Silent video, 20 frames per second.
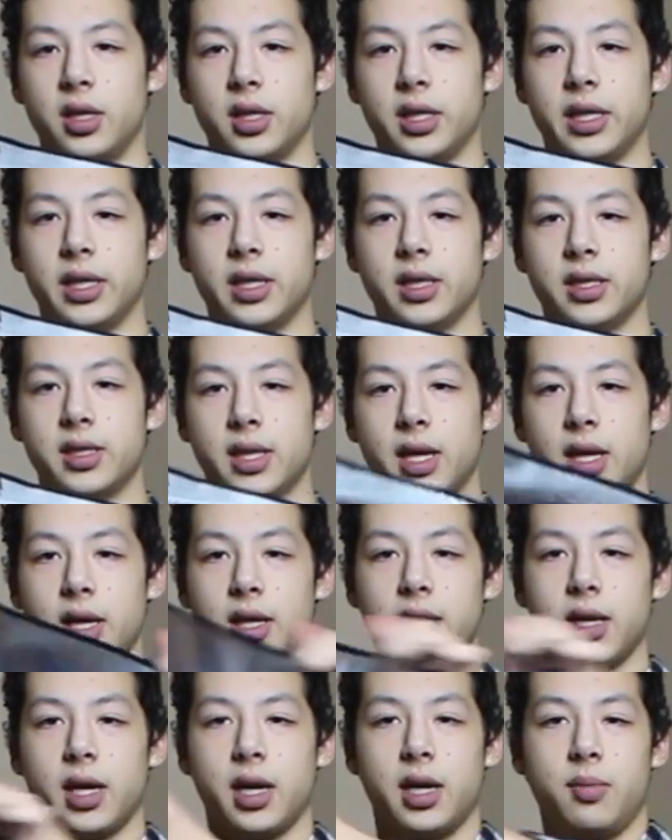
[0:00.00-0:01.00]
on the
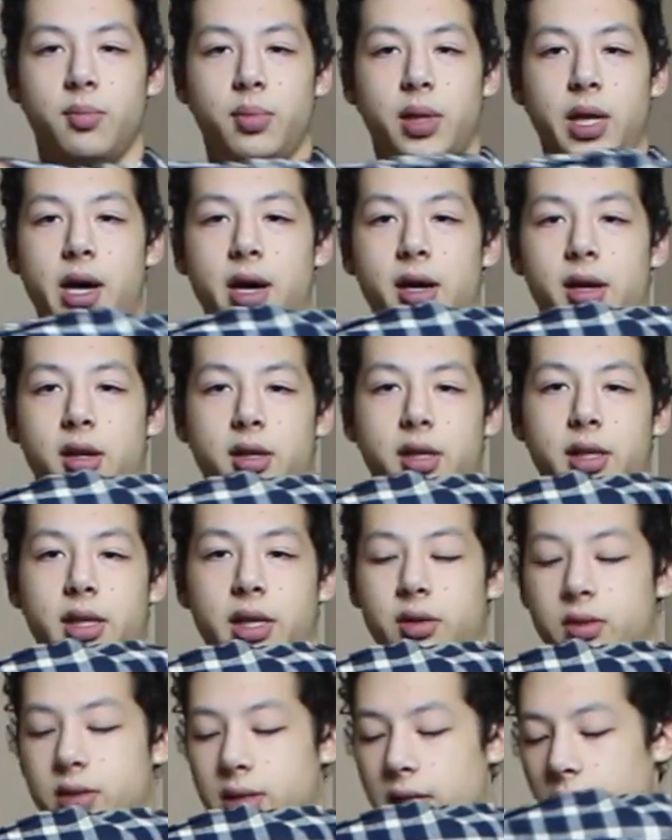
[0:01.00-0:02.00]
inside and black on the
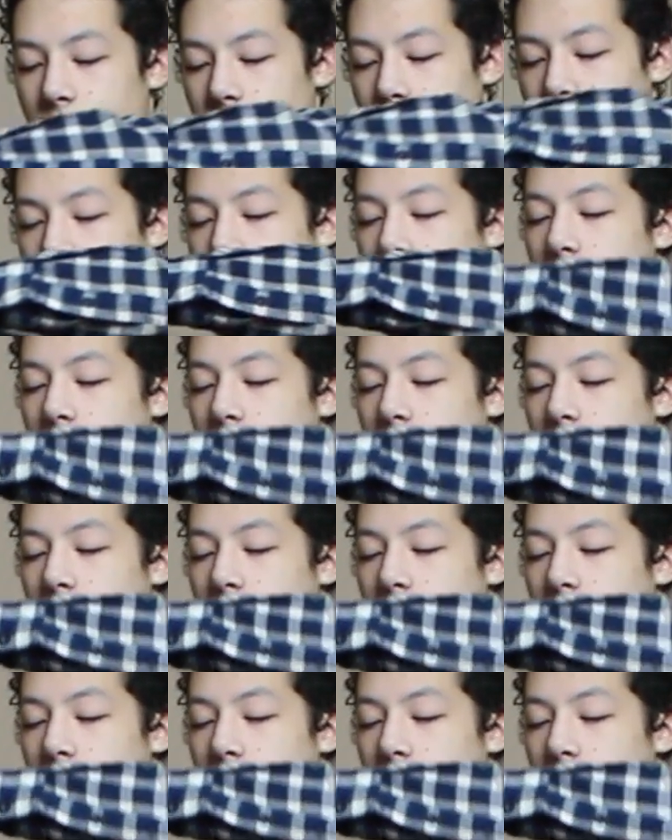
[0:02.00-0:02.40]
outside,